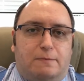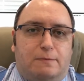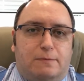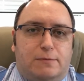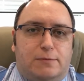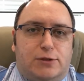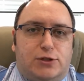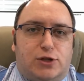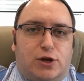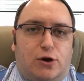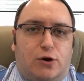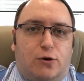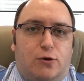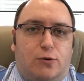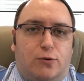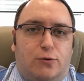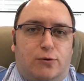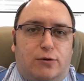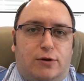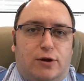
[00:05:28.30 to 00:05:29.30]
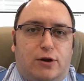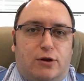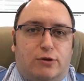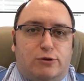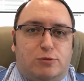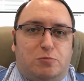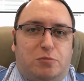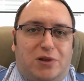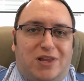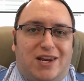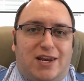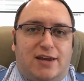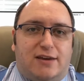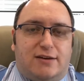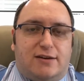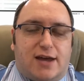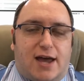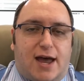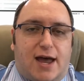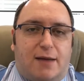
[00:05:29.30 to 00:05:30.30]
So, there's plenty
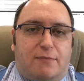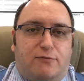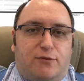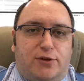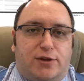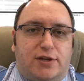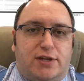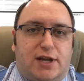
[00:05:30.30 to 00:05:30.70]
of time for the